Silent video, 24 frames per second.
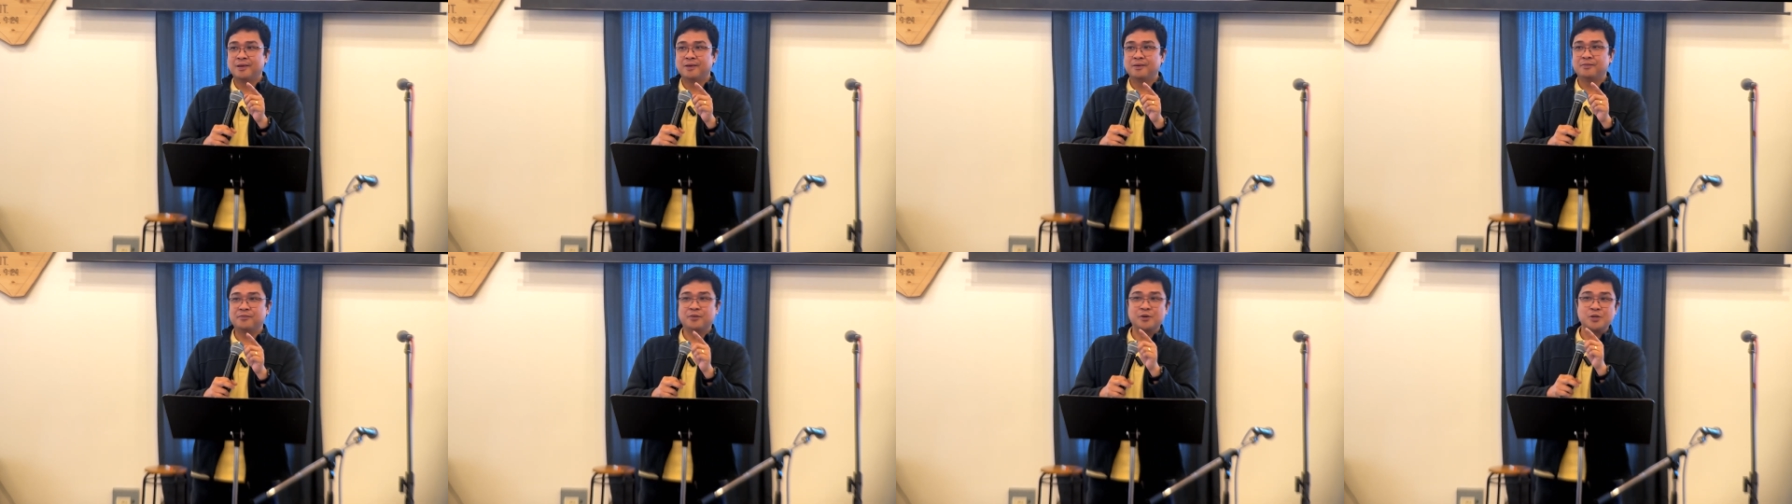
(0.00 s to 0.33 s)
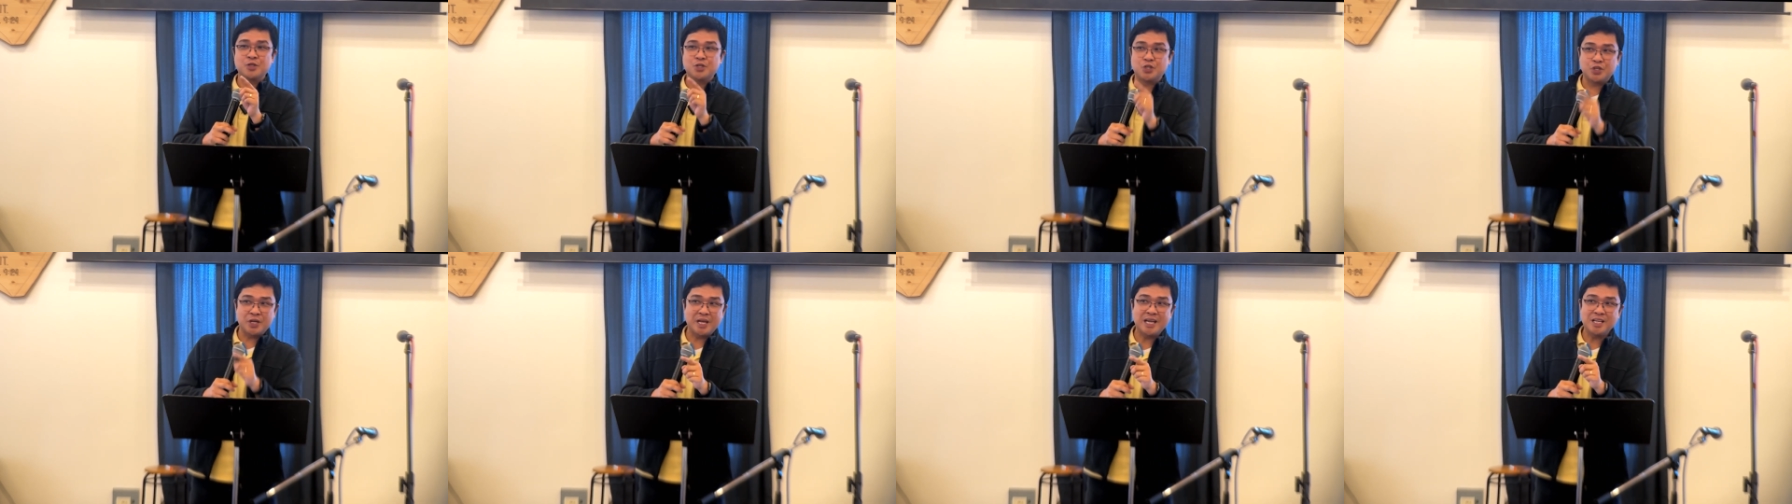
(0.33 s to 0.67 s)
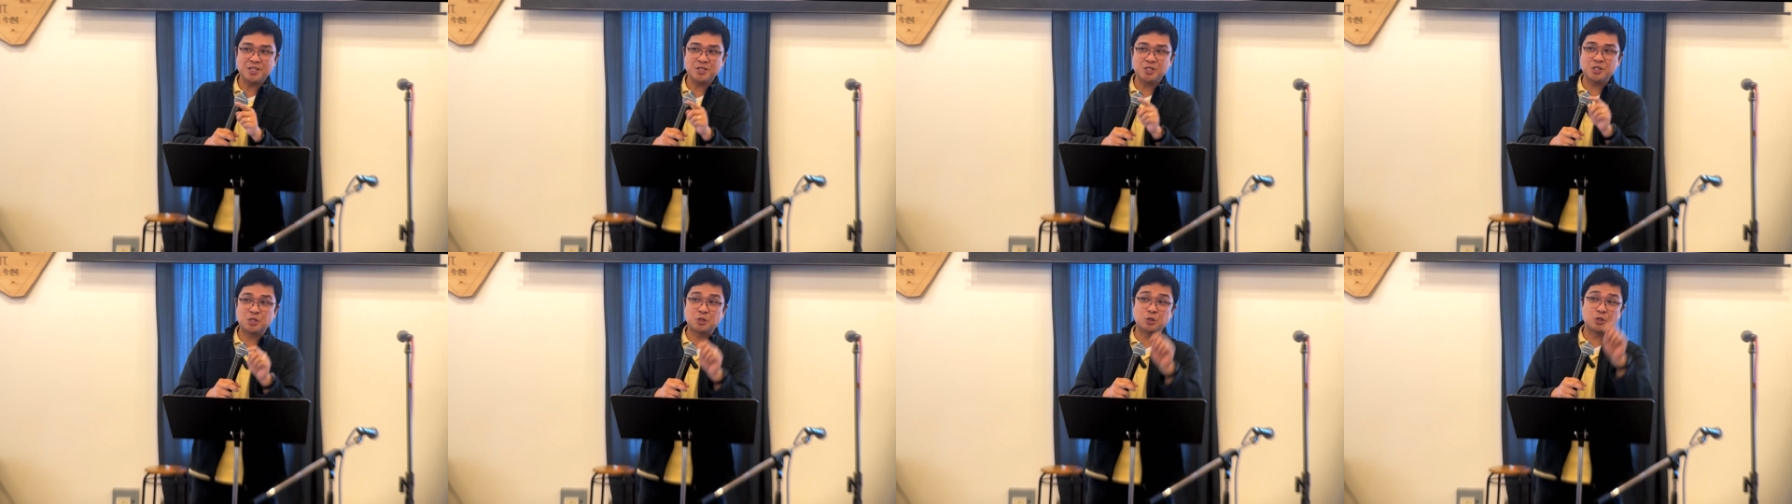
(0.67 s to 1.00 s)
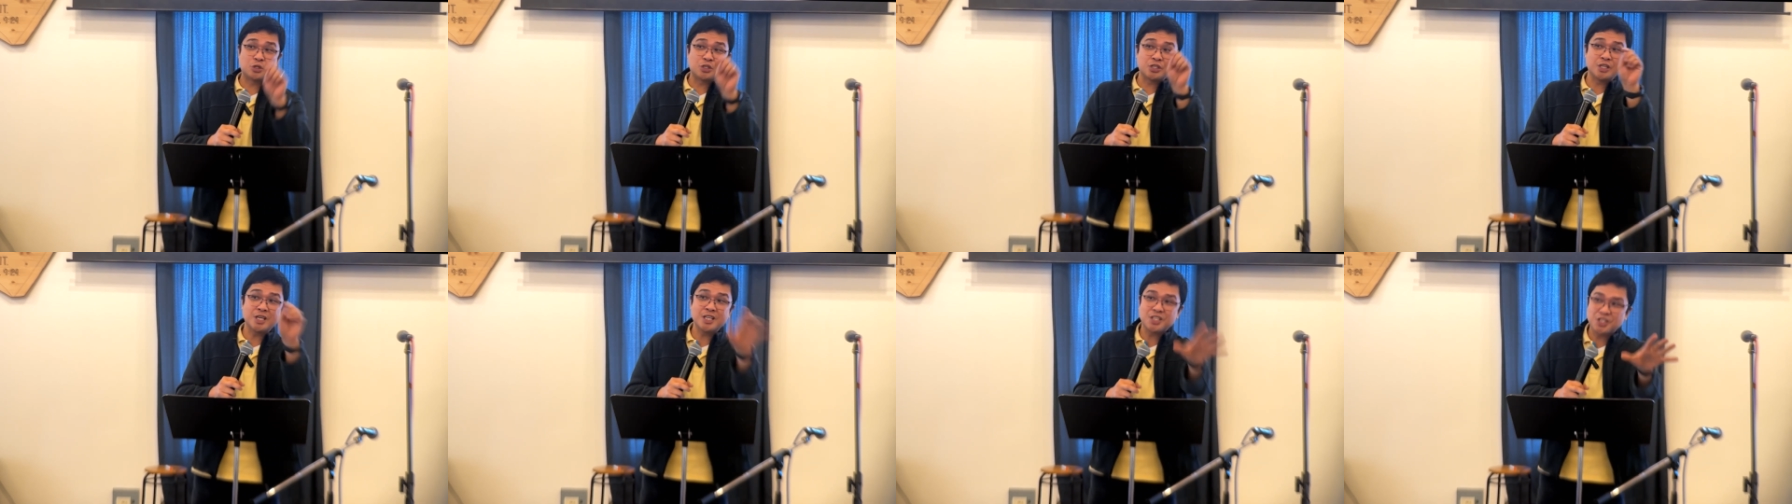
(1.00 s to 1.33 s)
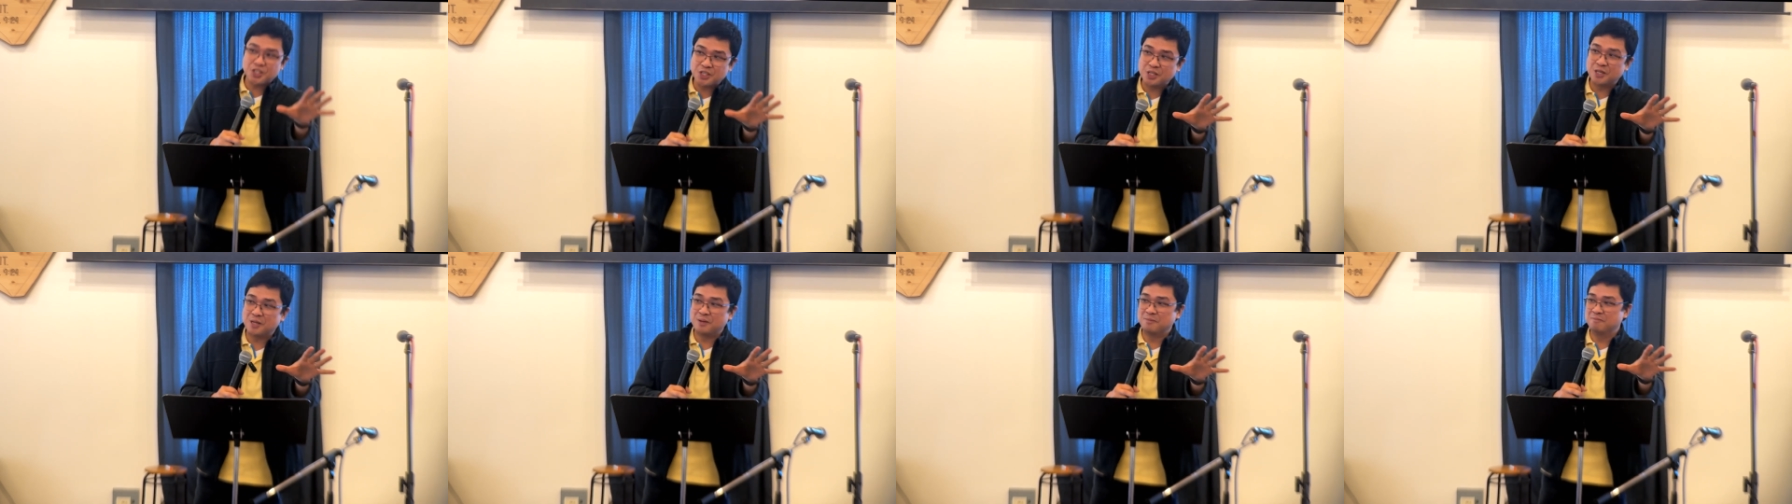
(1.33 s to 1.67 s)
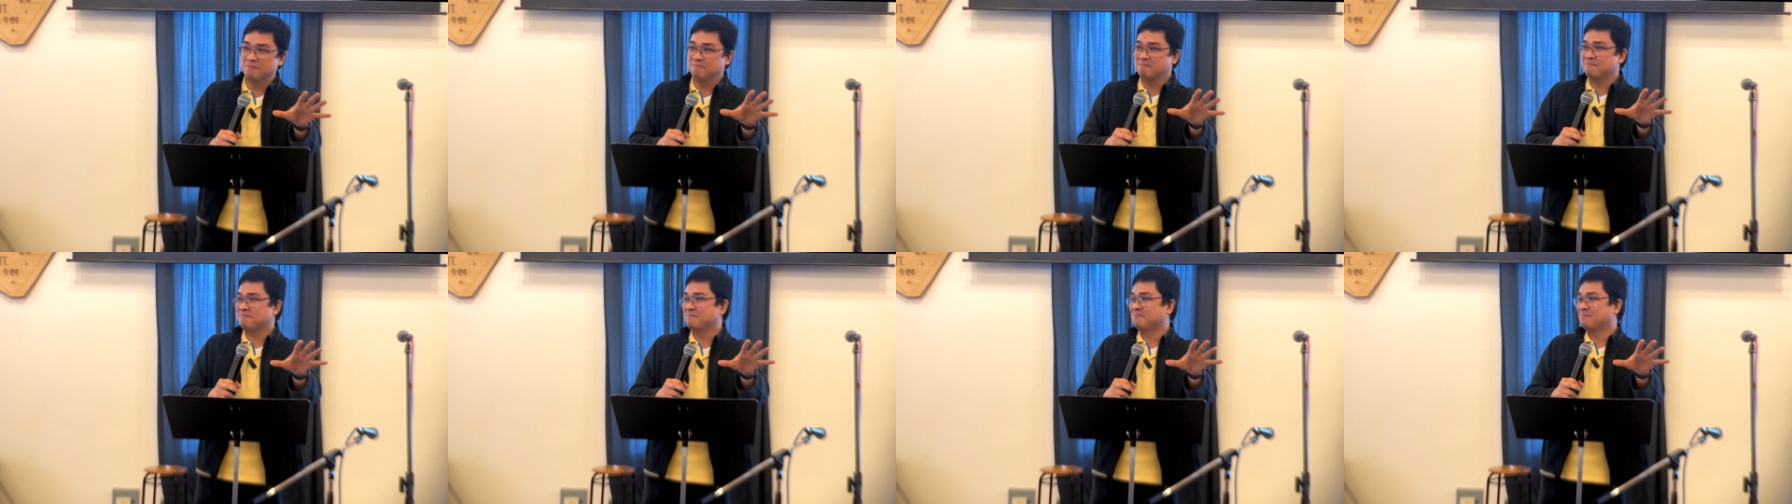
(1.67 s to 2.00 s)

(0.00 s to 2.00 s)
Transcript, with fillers: for Jesus to touch them,